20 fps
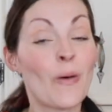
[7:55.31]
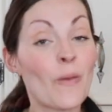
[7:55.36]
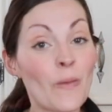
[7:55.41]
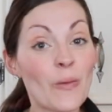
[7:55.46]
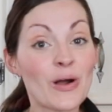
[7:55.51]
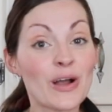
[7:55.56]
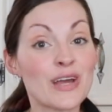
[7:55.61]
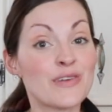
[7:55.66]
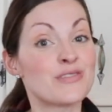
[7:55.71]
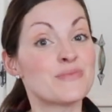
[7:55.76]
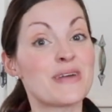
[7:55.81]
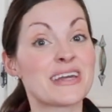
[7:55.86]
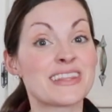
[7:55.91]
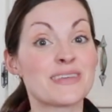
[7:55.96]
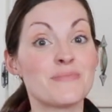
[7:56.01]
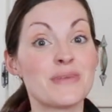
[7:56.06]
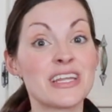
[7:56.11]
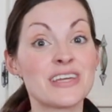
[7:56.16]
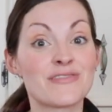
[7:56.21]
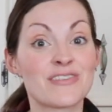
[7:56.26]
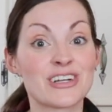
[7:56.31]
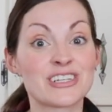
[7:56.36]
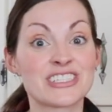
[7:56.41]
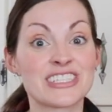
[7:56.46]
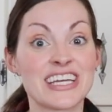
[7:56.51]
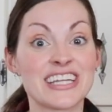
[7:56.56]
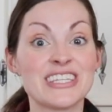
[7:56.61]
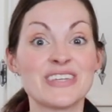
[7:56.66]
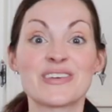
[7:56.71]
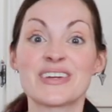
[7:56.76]
or if you make the mini
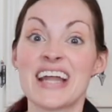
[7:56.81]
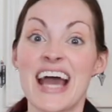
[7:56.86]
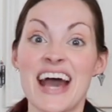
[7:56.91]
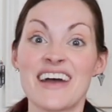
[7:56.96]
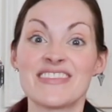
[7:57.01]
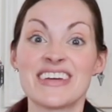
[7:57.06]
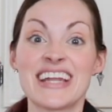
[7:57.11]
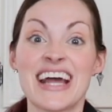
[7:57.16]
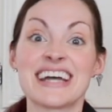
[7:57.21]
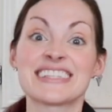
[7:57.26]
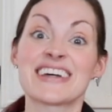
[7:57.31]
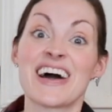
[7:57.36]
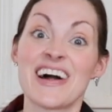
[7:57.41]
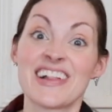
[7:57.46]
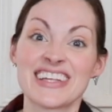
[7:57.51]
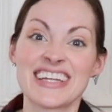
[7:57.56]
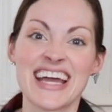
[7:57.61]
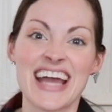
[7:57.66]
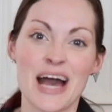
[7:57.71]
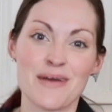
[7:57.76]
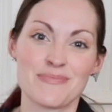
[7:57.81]
version, you can have it as a holiday